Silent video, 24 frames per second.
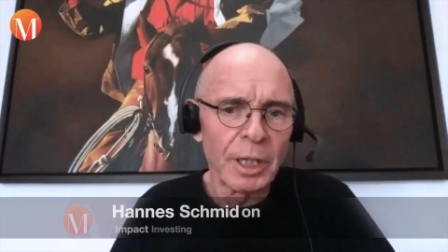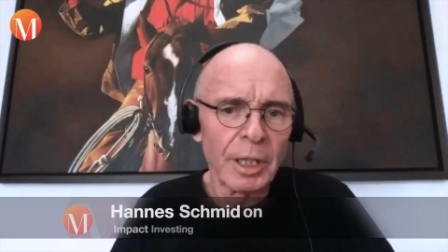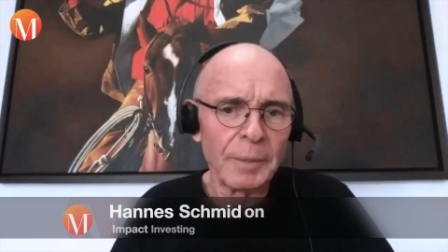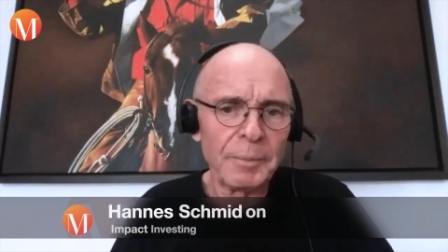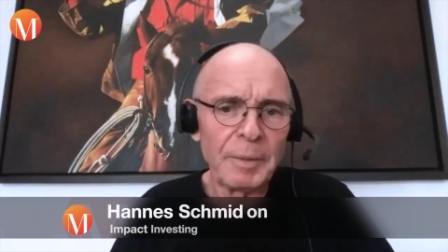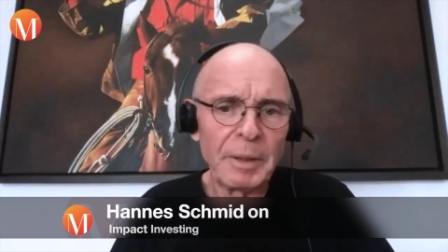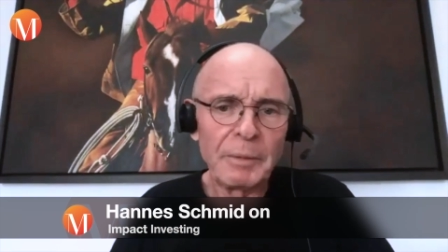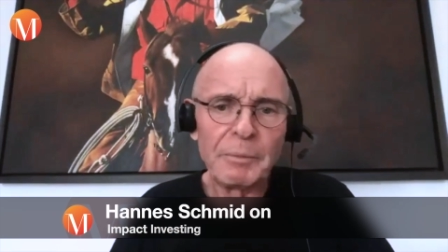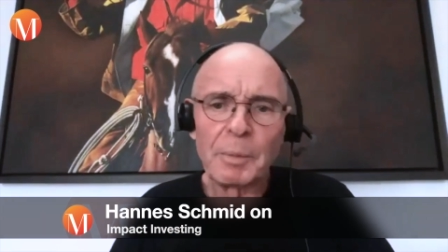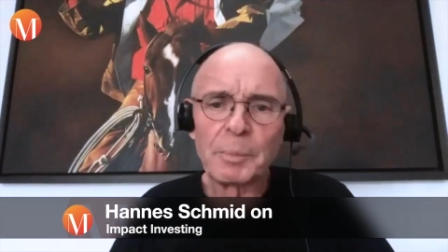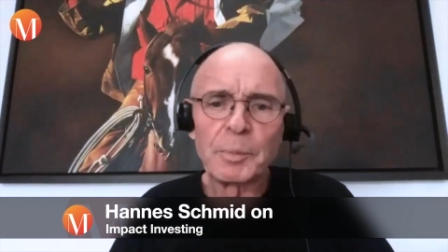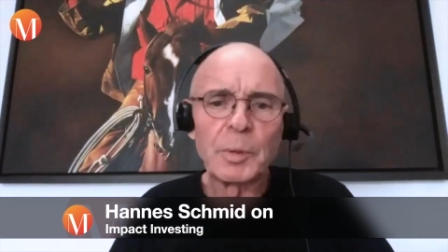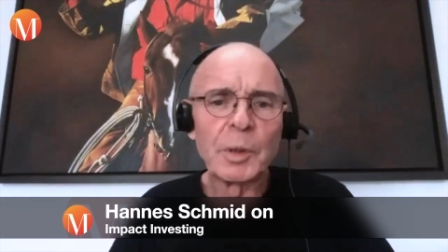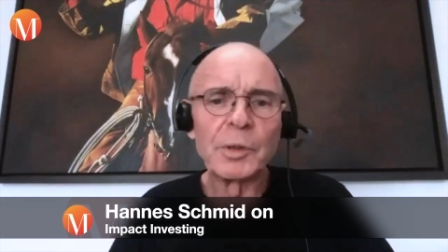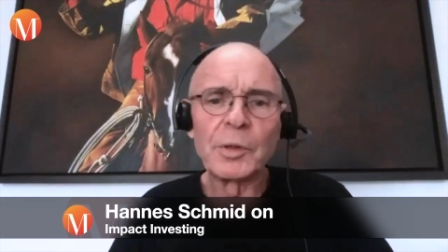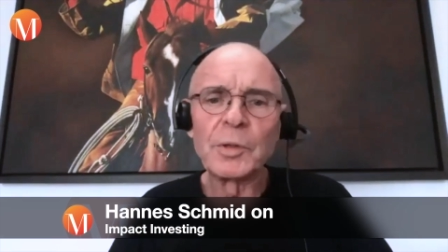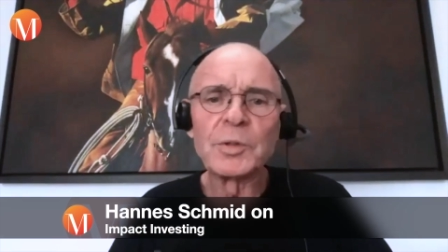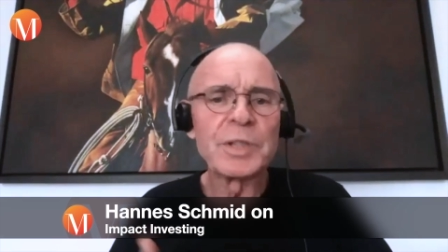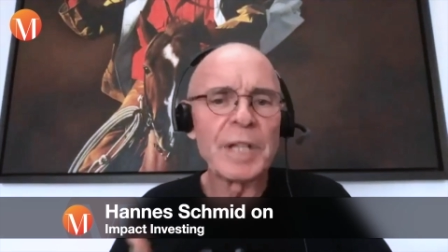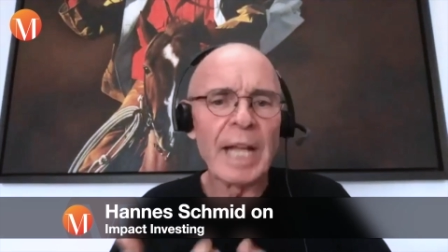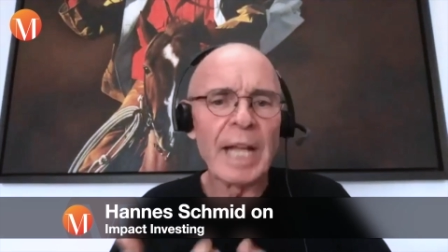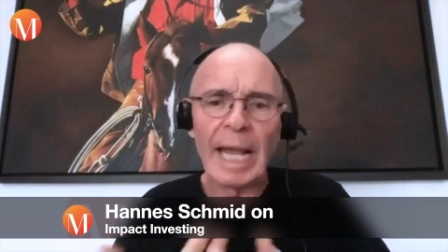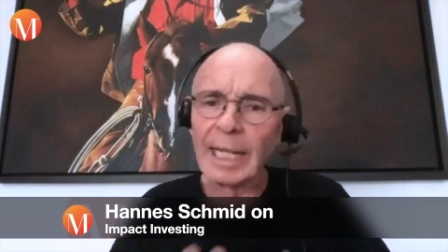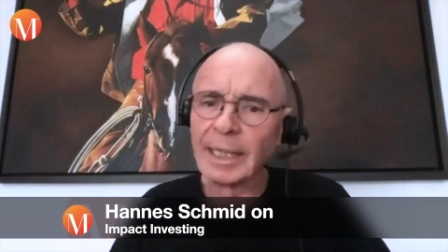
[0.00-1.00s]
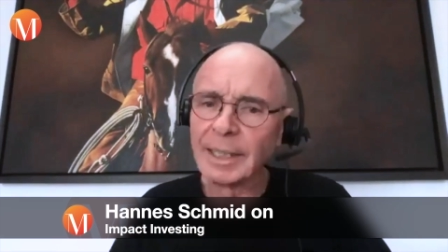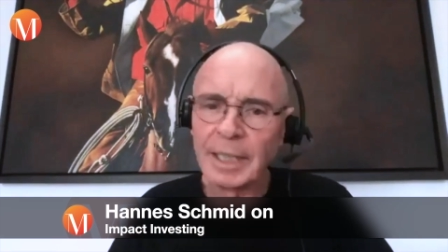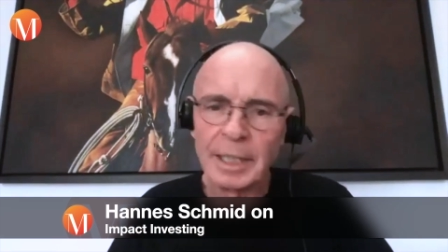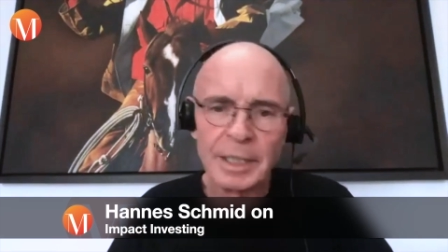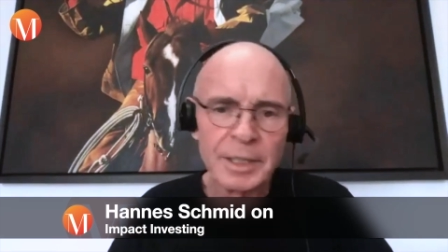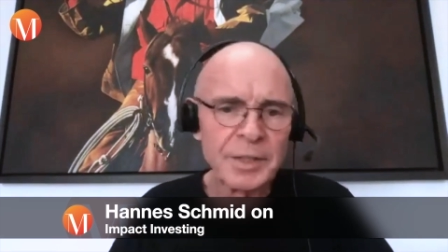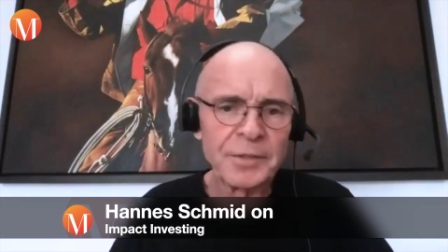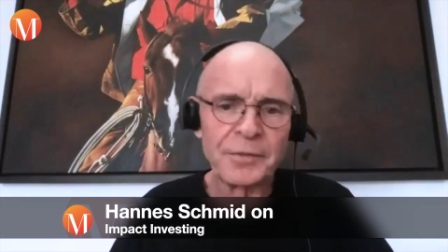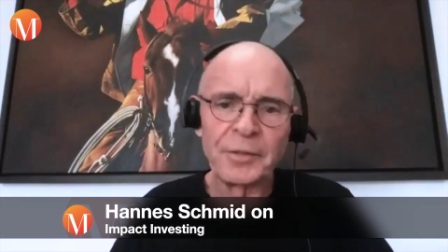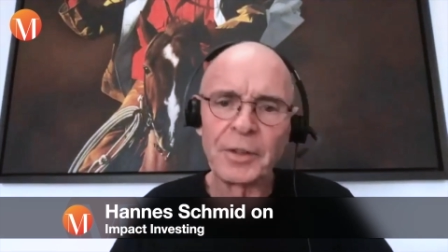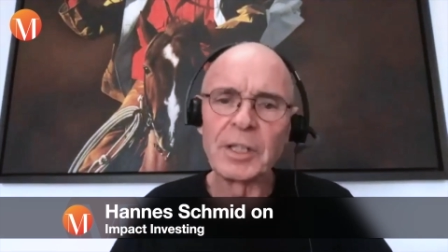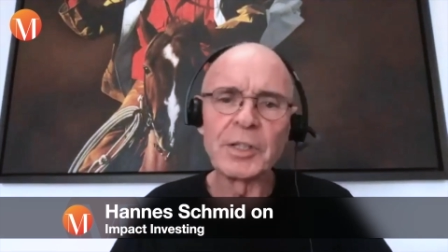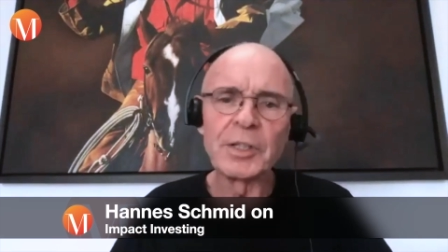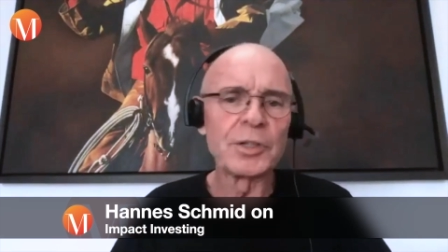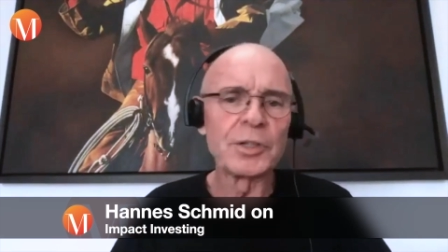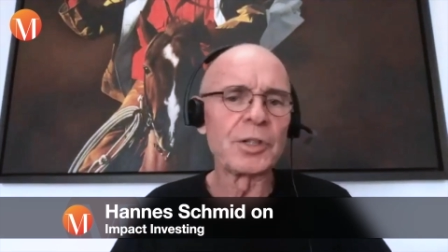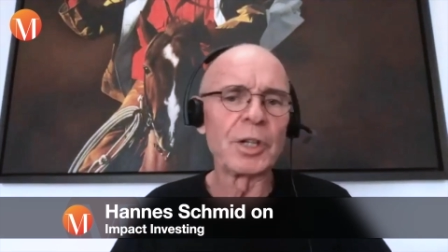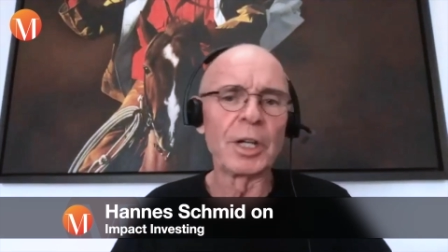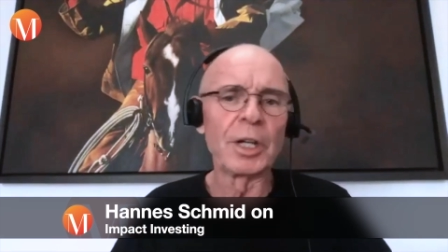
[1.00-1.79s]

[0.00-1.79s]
I mean, we produce the healthiest fish.